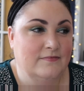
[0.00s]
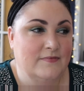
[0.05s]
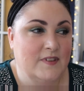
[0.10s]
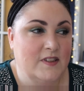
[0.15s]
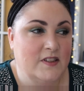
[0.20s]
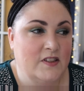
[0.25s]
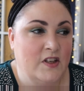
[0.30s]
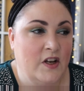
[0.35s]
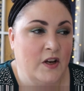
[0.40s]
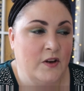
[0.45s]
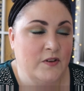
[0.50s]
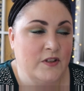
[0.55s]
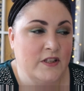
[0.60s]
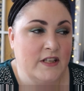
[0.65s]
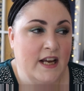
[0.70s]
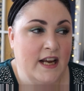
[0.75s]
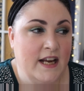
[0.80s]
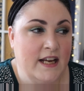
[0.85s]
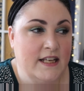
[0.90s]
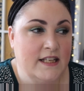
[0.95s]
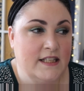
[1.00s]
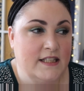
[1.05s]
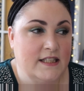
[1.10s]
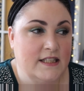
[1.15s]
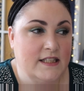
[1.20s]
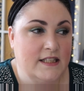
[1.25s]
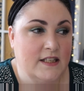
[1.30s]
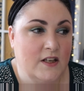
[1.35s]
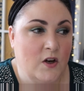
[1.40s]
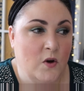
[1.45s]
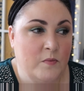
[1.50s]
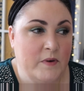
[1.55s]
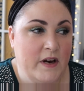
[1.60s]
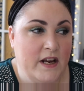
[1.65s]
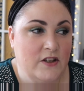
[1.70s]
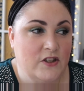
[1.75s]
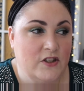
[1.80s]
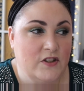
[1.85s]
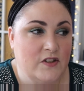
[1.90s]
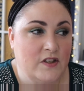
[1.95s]
So today is the
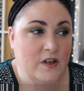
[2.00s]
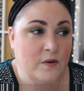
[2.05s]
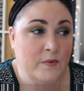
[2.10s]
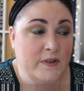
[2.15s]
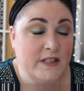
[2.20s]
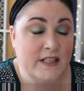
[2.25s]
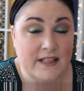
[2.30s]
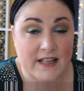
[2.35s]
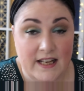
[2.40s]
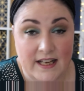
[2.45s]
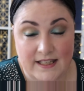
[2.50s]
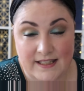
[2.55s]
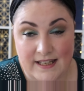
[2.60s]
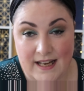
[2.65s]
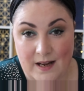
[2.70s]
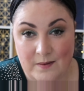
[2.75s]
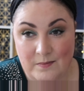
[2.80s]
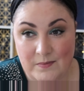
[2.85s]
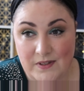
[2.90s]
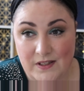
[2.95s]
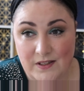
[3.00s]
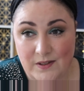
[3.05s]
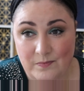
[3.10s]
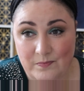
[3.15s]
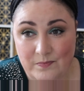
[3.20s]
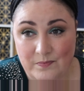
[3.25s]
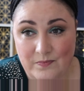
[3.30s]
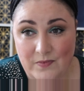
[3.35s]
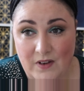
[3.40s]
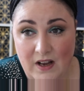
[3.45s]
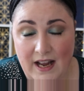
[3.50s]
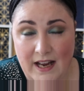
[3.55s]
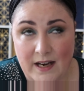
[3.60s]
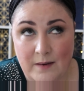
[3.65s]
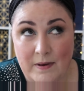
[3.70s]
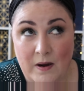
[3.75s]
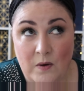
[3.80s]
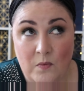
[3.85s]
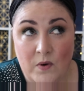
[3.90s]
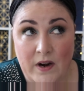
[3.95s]
culmination. So we did the exams. I had
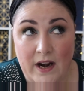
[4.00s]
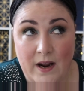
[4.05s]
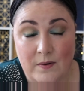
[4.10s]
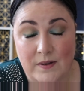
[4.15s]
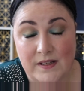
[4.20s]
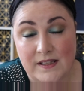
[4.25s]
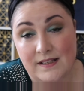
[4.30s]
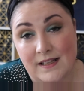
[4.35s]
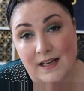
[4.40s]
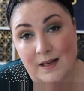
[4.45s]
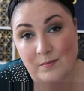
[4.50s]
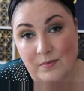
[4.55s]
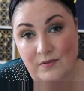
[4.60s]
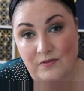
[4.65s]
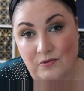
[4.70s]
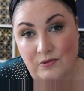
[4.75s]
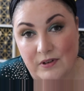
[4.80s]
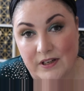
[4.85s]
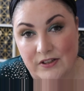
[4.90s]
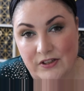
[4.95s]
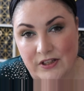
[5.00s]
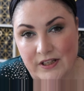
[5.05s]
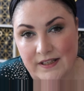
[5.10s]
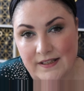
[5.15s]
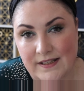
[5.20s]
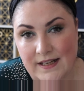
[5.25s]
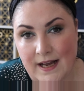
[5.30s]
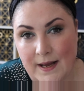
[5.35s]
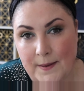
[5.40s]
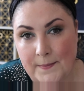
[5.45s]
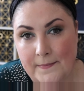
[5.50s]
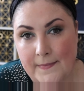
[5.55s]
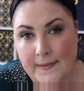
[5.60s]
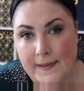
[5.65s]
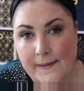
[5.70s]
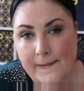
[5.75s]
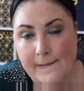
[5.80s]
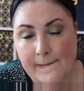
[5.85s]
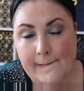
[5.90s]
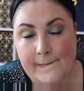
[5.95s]
about 1 hour sleep before each exam.
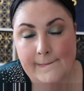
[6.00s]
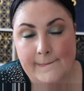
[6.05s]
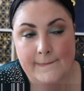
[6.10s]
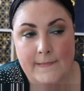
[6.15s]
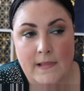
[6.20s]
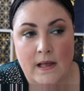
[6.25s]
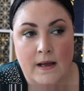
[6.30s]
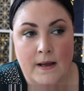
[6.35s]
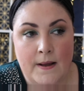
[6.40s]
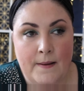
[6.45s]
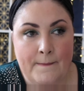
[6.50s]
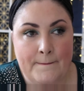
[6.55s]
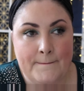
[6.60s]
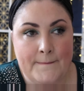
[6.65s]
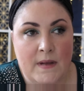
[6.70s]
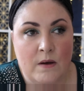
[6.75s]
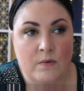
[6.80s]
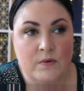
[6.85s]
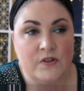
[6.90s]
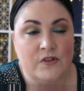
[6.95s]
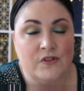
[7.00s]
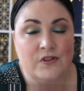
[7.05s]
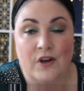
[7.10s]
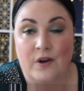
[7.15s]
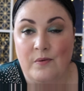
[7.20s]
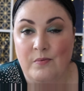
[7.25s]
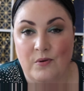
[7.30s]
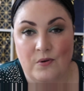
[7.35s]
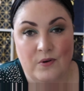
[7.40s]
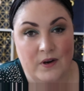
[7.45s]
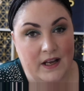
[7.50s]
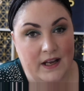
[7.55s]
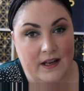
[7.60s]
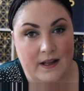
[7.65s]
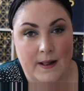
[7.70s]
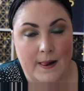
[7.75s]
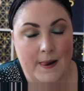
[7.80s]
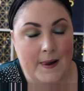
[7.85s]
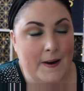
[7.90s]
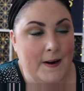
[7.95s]
I was so poorly,
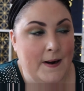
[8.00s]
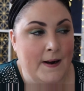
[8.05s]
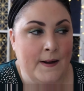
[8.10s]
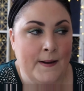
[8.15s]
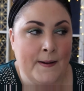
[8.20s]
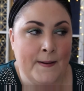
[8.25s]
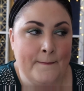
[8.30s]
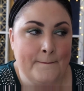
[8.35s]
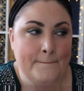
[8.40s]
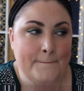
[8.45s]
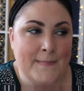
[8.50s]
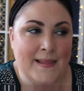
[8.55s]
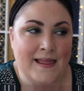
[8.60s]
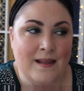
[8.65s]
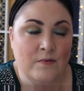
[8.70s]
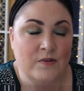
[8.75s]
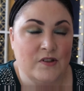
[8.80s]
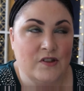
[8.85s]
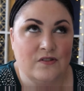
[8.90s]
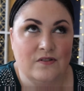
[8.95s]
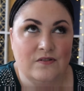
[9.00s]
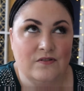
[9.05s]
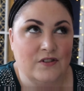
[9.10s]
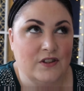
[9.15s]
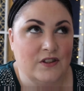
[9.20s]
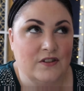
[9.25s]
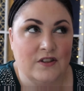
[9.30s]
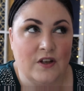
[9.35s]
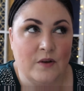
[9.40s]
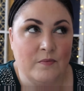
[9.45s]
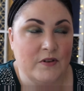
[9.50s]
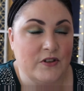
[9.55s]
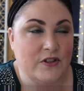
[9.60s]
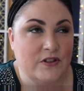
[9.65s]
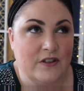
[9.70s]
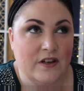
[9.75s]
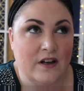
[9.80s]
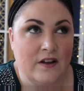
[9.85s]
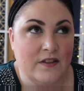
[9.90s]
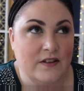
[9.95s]
and there was just so
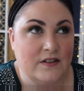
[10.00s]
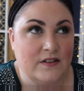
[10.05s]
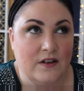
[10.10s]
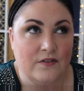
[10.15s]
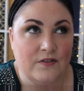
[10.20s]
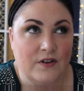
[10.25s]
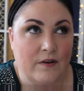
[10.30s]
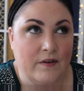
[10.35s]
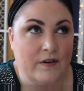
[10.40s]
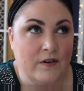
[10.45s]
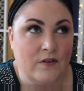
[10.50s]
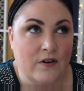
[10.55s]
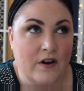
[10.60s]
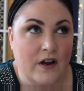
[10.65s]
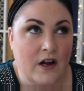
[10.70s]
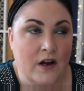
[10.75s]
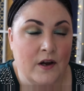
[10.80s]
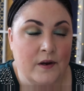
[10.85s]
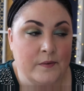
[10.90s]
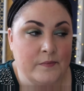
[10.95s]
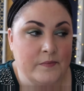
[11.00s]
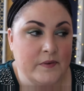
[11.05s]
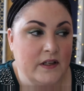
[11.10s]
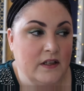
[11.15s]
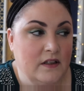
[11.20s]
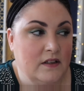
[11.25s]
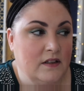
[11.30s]
much other stuff going on at home,